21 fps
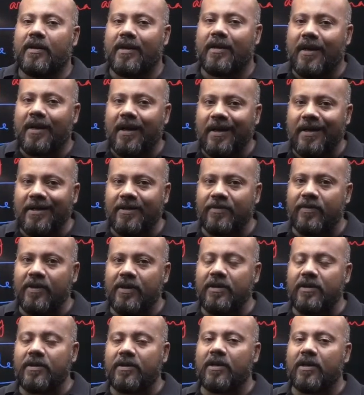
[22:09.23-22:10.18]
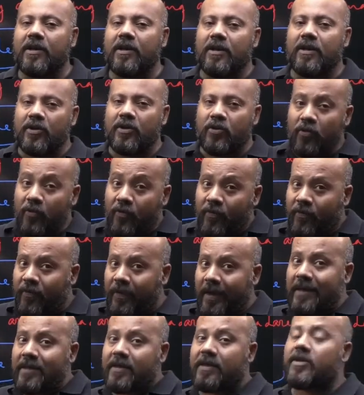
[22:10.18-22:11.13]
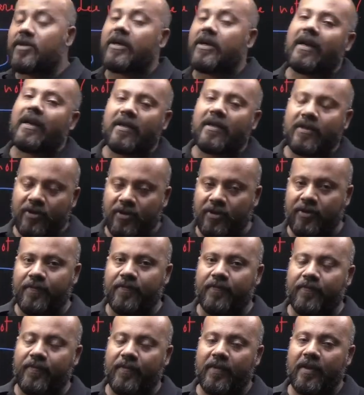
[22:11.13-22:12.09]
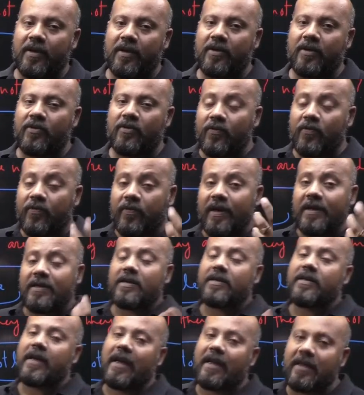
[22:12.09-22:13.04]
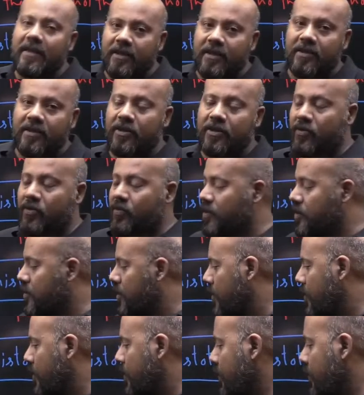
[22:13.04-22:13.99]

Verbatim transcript: Courage means to face a challenge, to face a challenging situation.